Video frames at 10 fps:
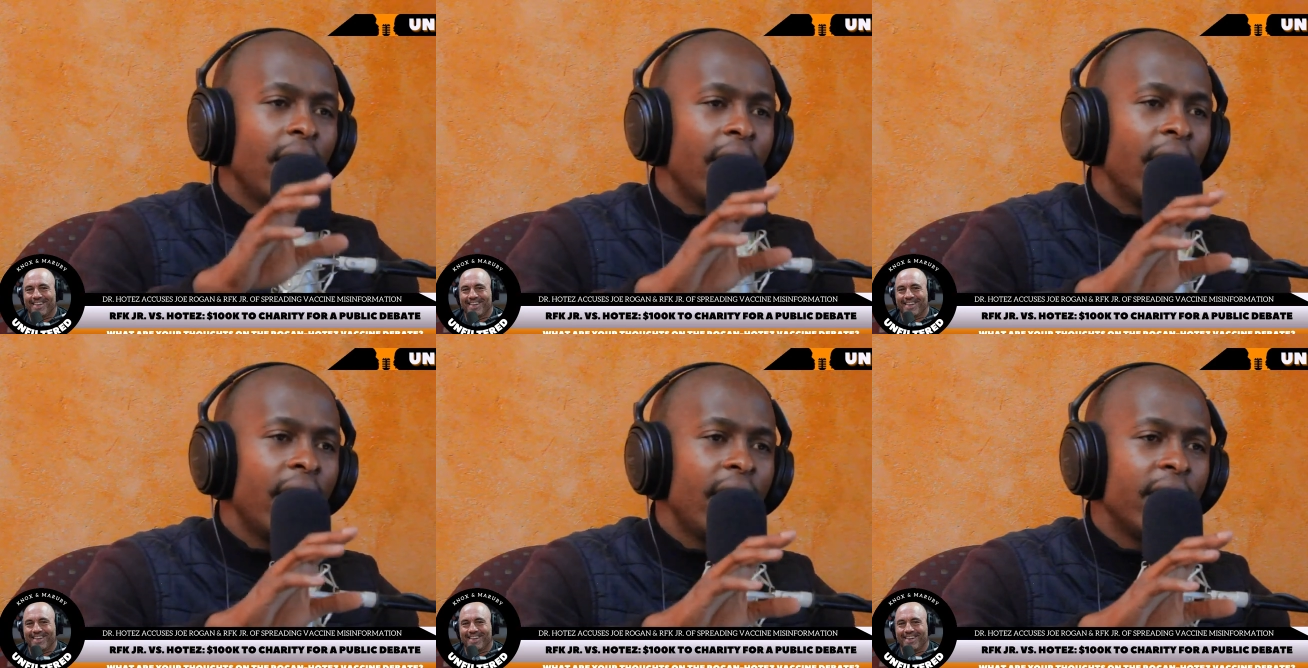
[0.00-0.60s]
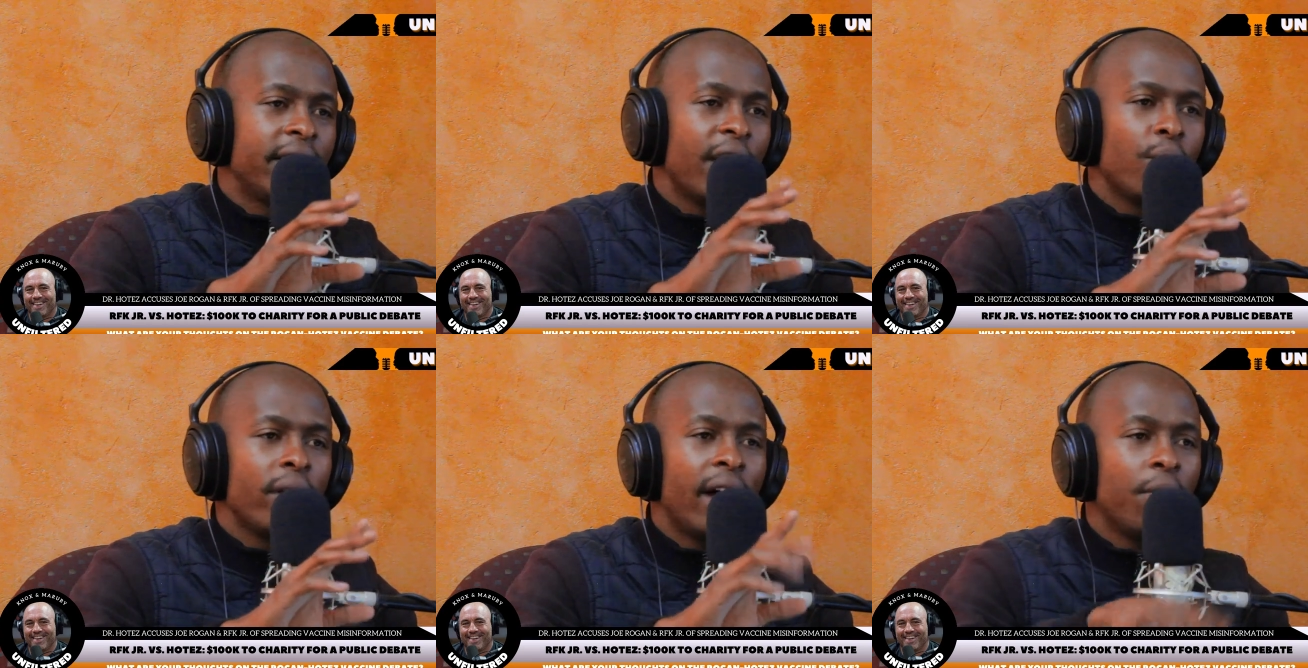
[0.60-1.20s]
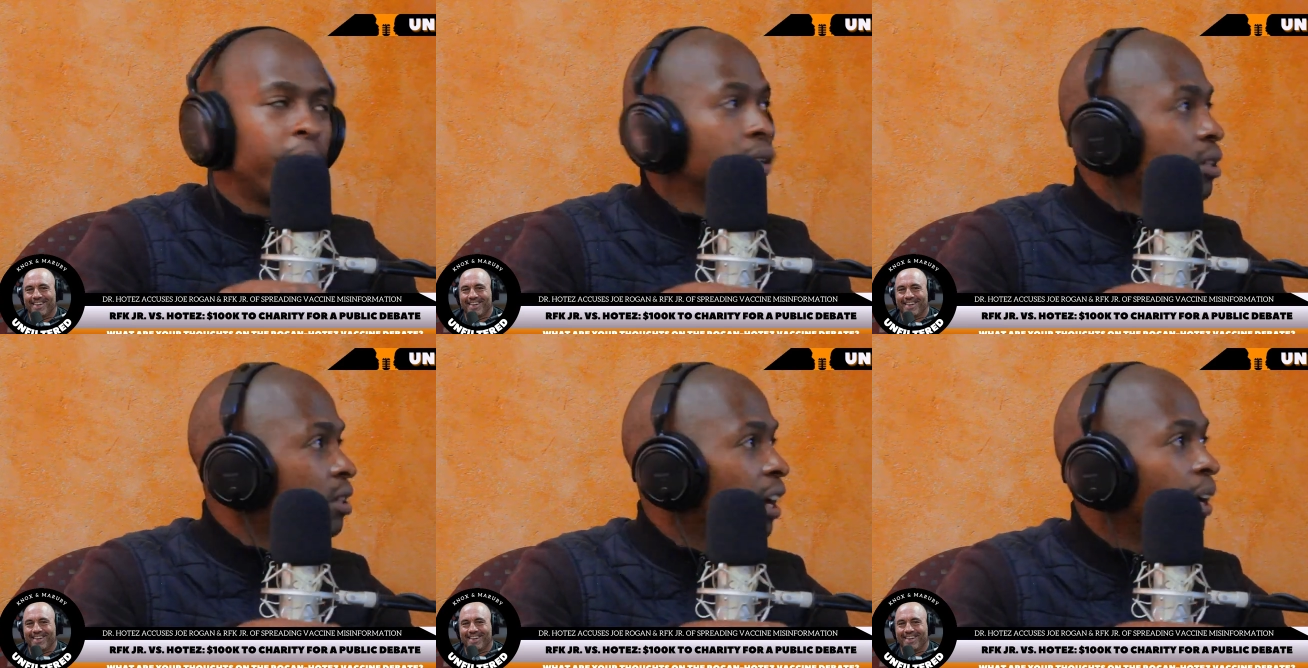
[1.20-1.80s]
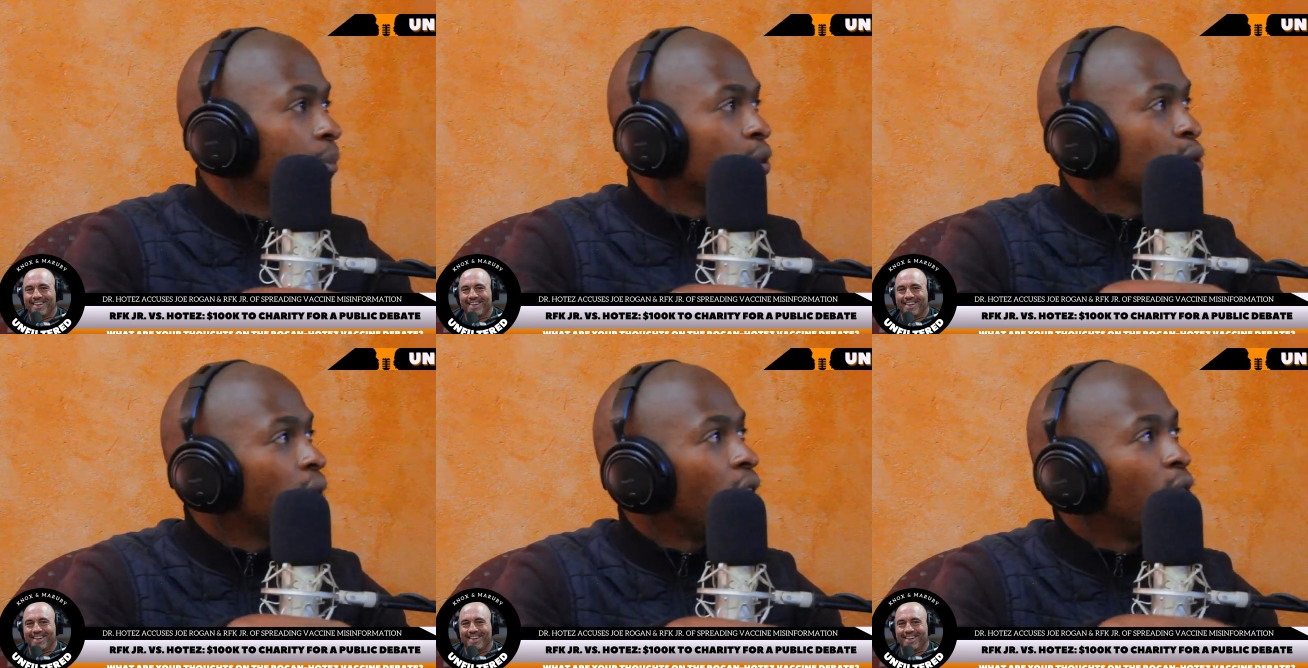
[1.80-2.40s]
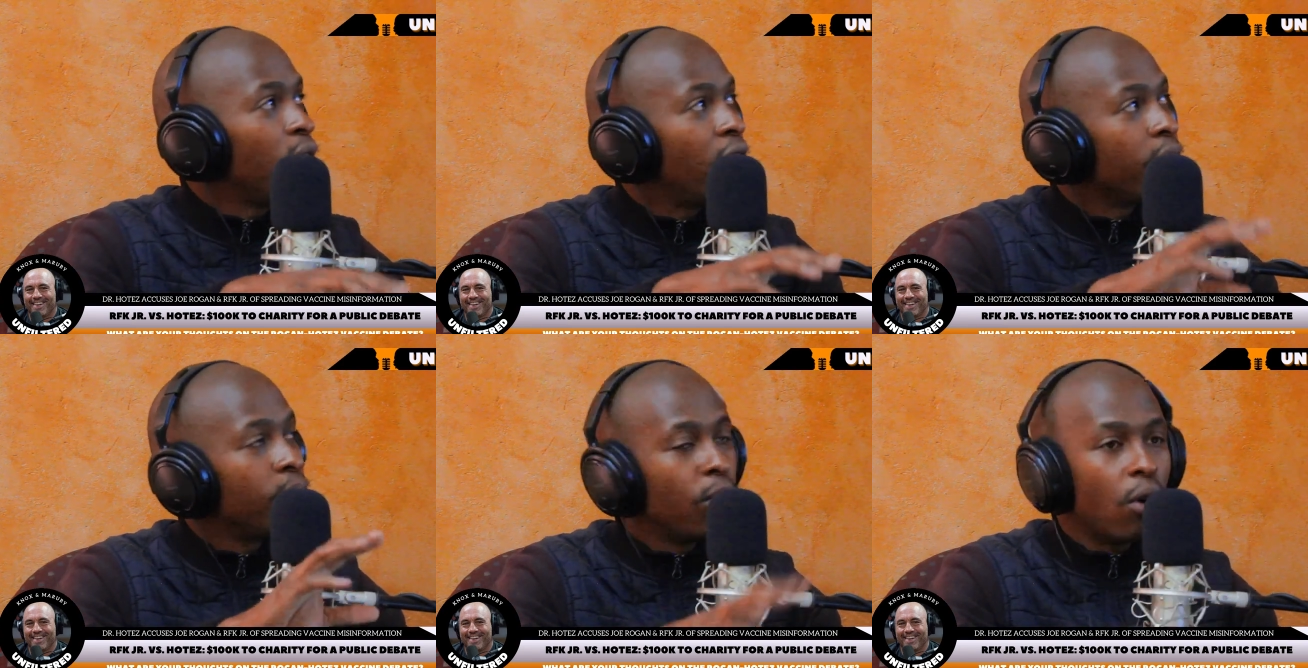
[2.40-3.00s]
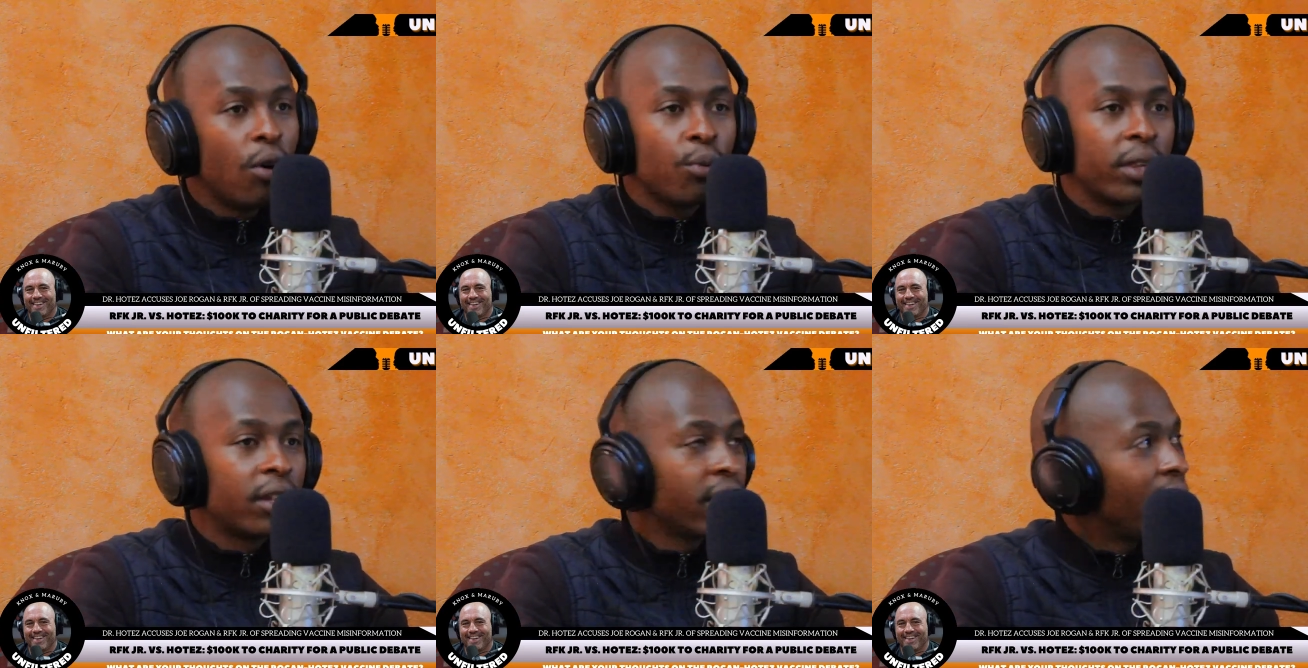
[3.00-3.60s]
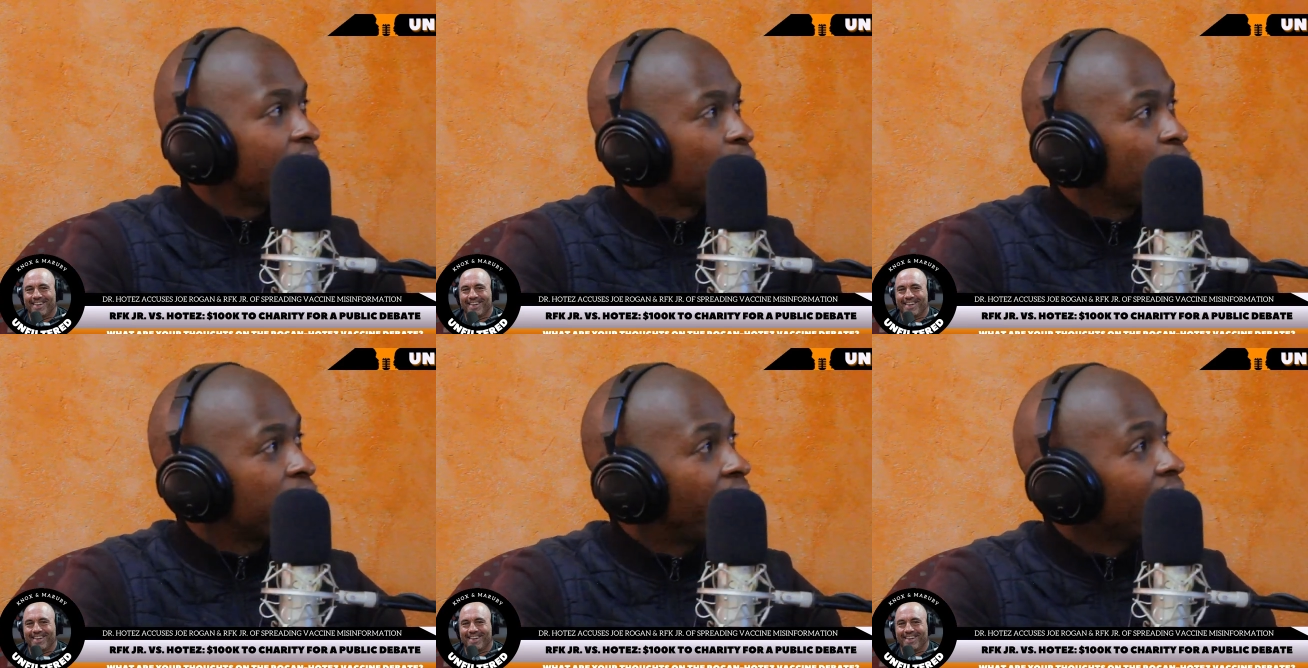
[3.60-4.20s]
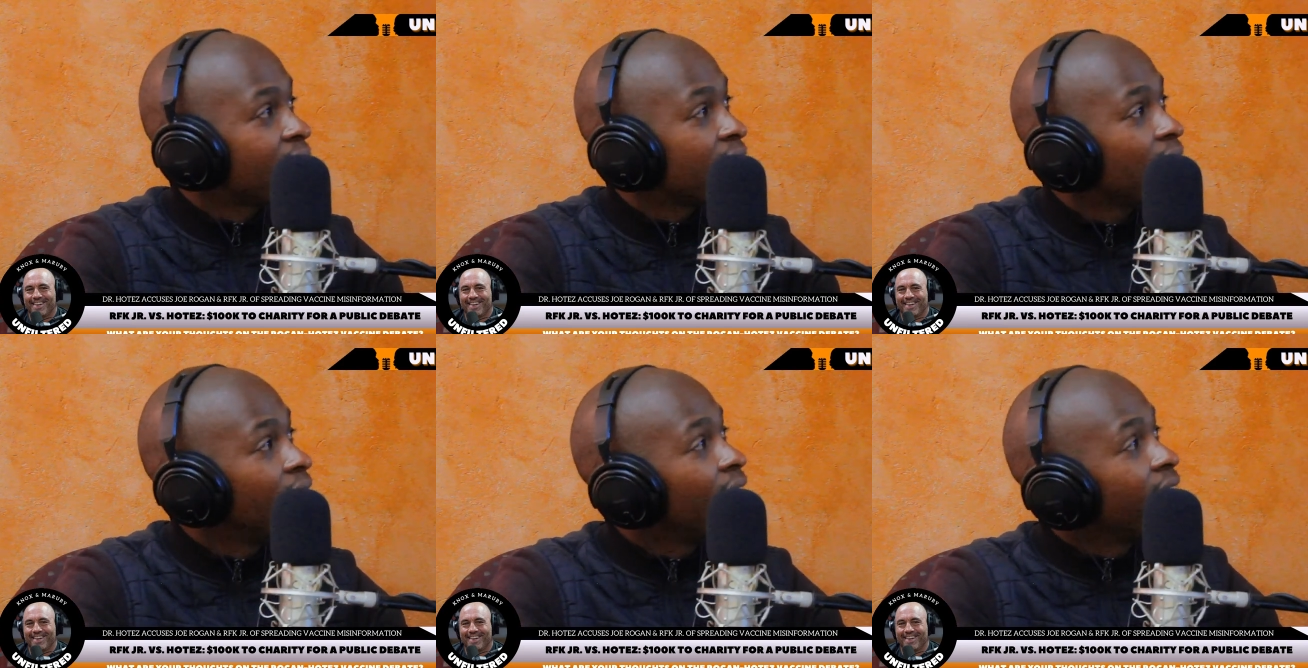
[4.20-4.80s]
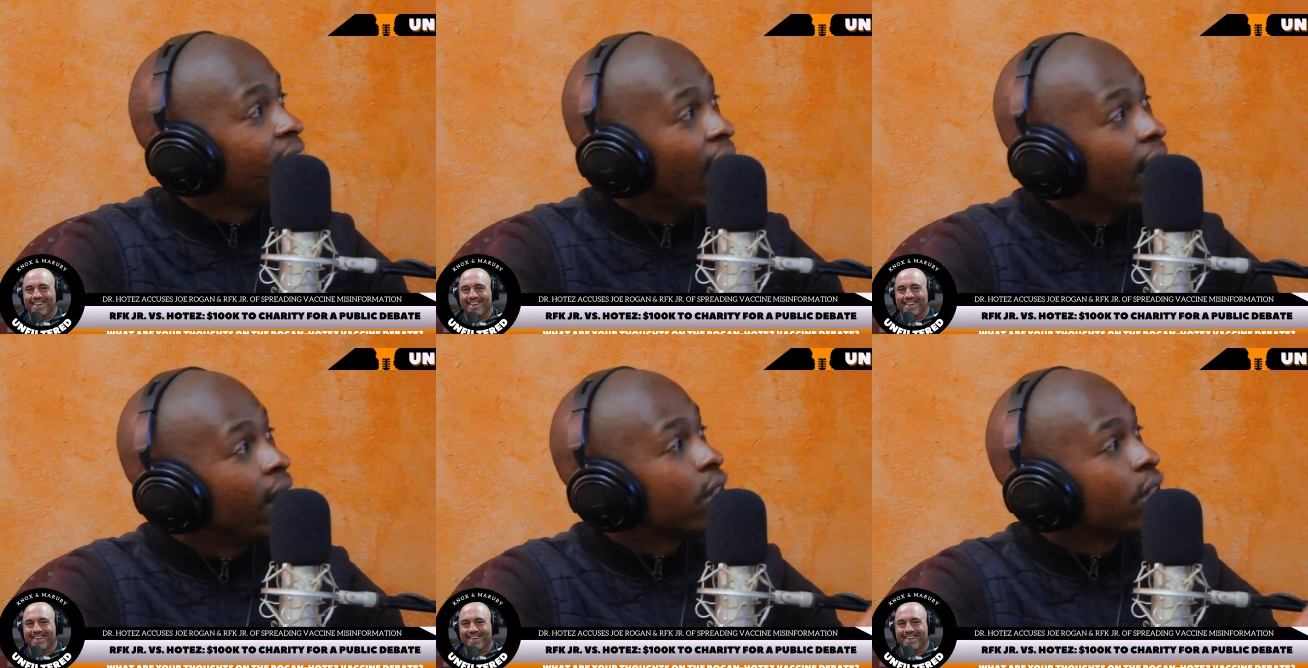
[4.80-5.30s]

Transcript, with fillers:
Speaker 1: Uh, that will help us um, do a whole lot more with regards to charity. Yeah.